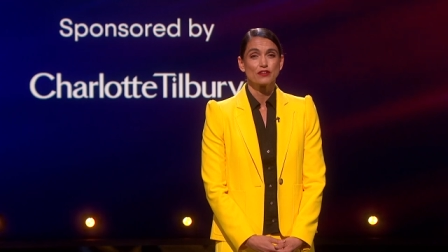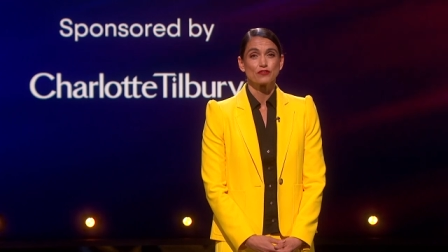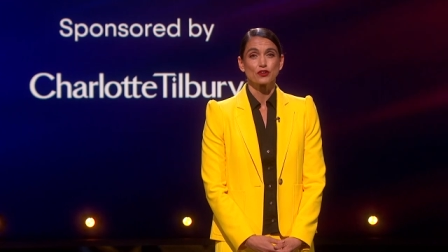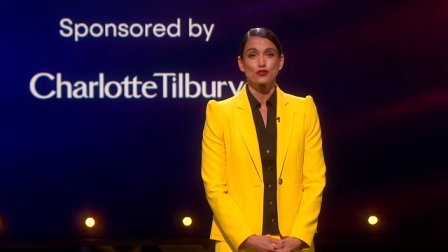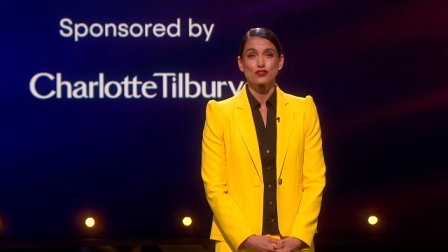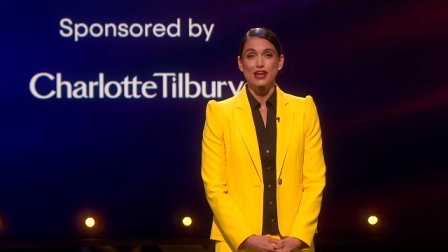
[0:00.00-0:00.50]

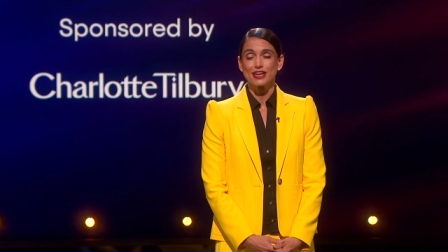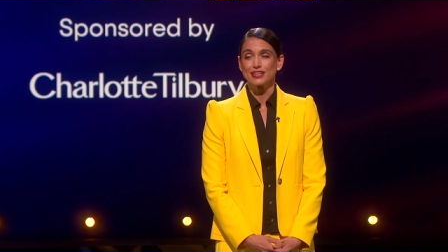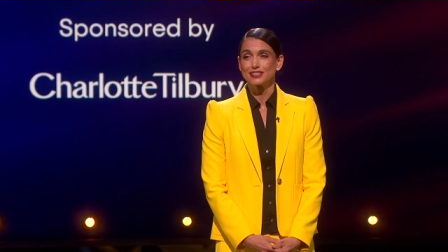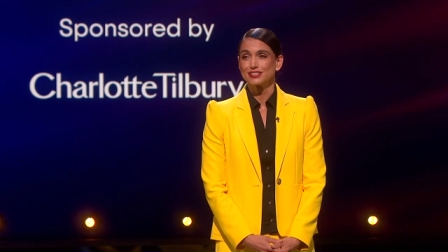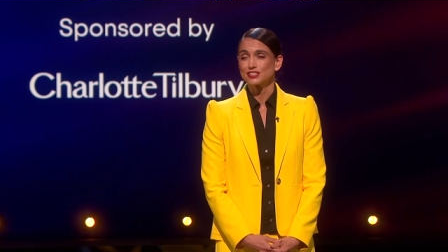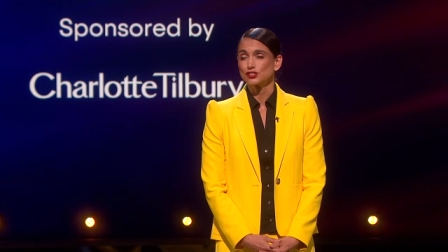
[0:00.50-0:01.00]
for
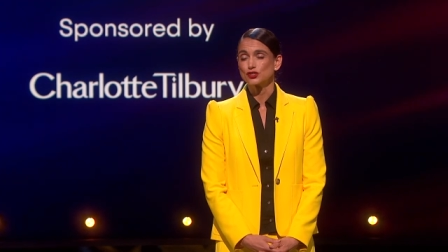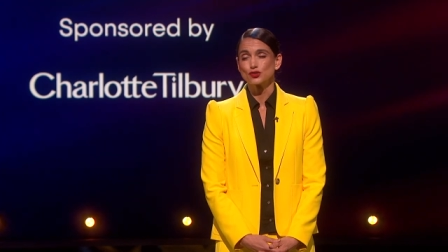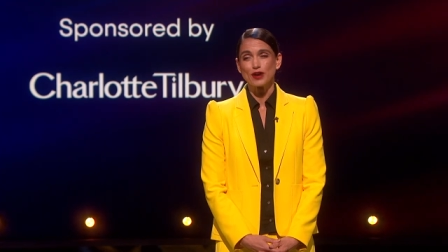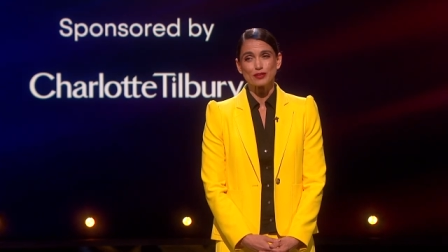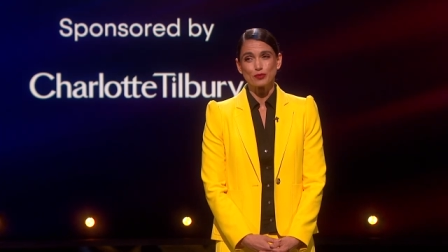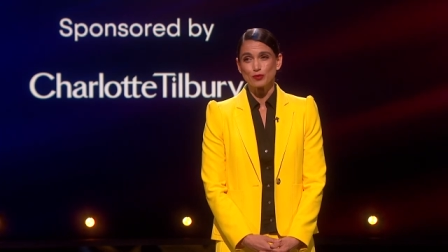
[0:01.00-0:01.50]
creating this
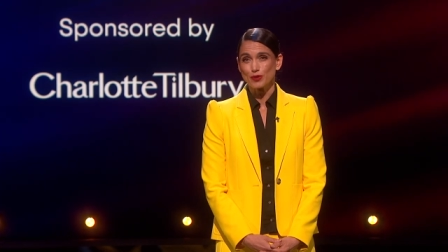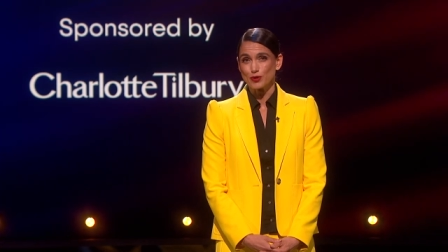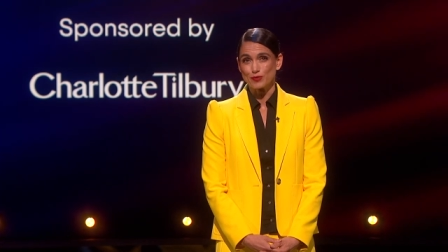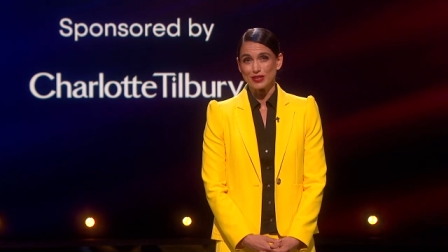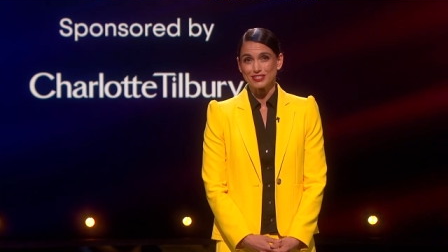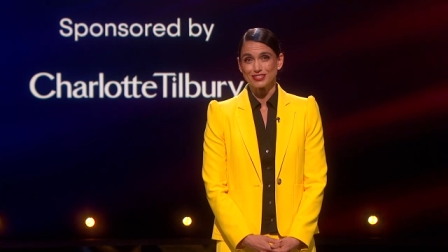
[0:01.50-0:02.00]
incredible
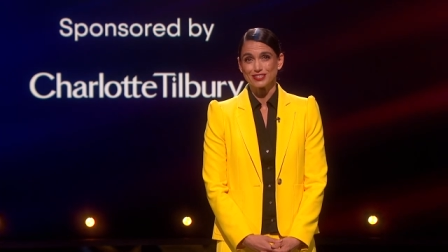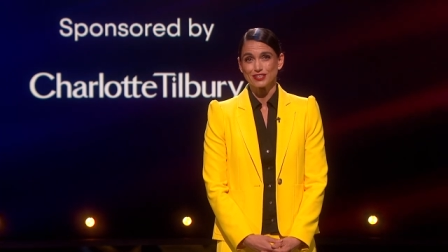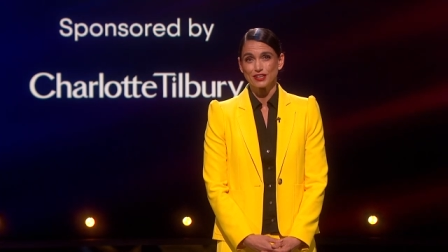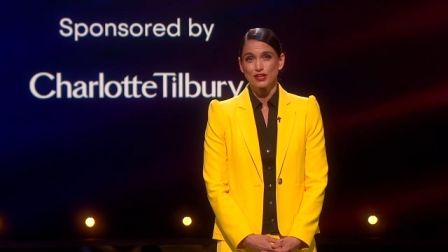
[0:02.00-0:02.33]
moment,